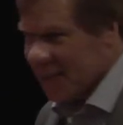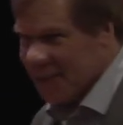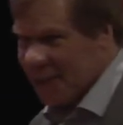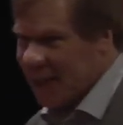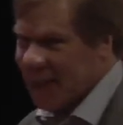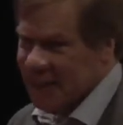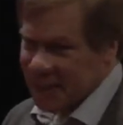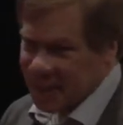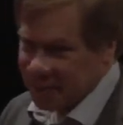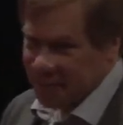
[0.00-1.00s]
They're
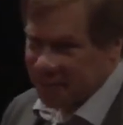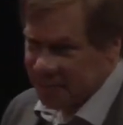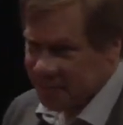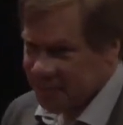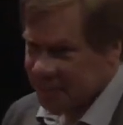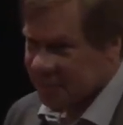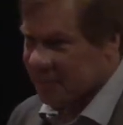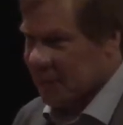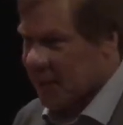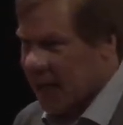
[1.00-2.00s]
easy.
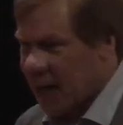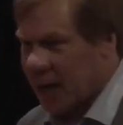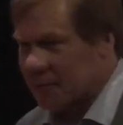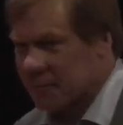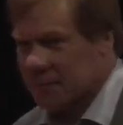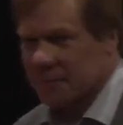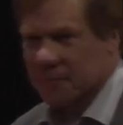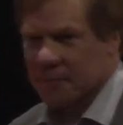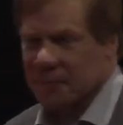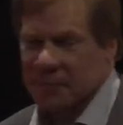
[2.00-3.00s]
Um,
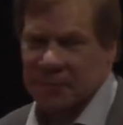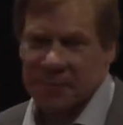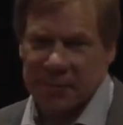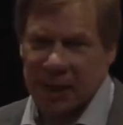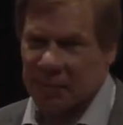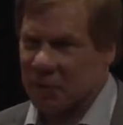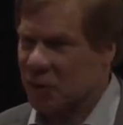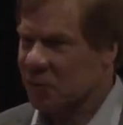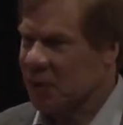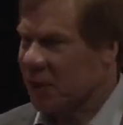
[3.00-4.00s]
And we'll
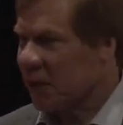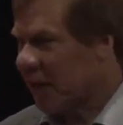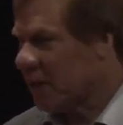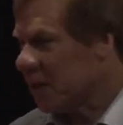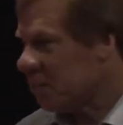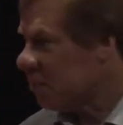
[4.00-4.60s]
assume that they don't have any,